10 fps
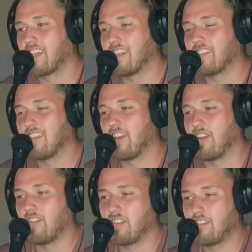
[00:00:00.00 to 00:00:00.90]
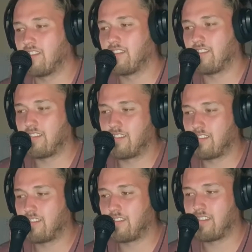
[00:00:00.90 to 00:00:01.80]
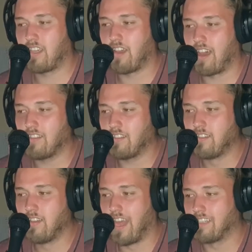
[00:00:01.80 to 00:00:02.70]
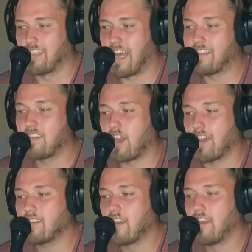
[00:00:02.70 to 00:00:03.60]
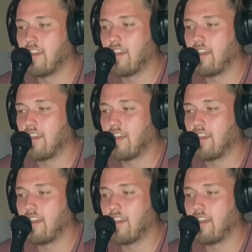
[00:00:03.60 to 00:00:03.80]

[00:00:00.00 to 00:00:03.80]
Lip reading: Because, you know, TIs, as in STIs,